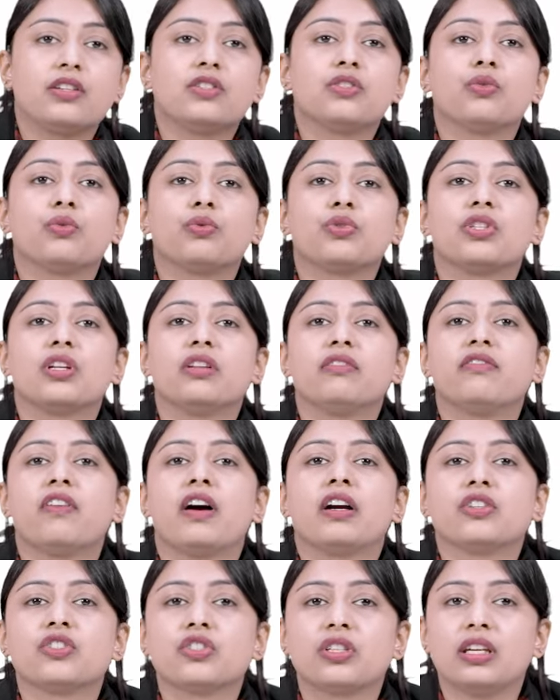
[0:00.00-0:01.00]
social
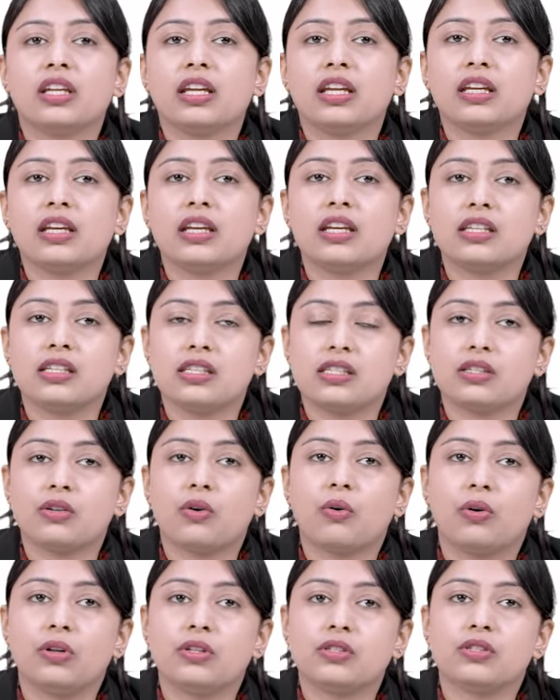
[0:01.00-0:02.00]
functioning is
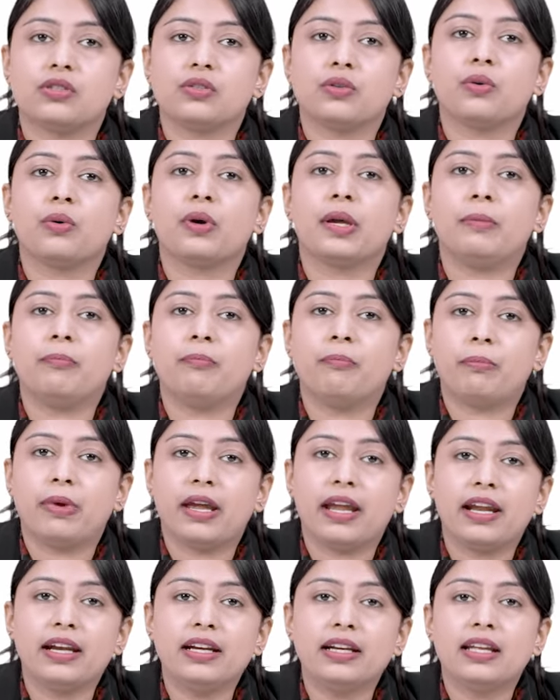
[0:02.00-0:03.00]
also
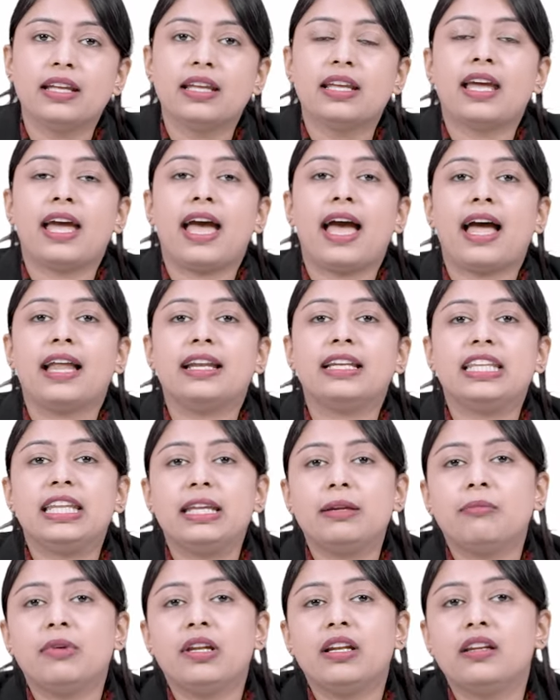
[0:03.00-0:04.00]
impaired, and
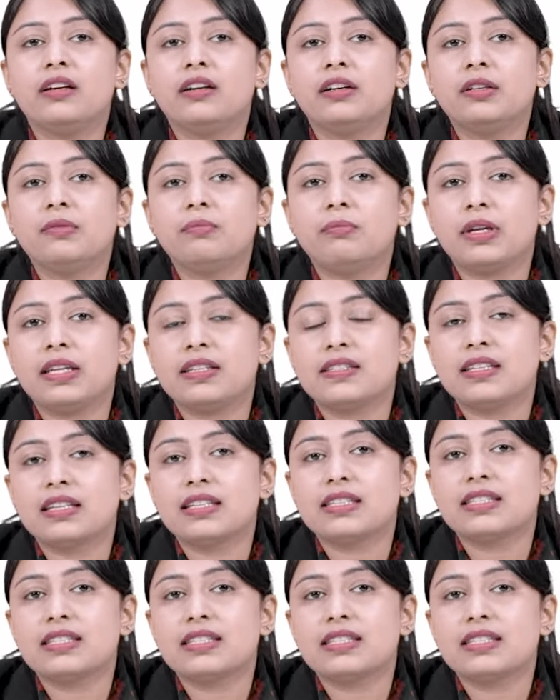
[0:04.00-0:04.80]
they may learn basic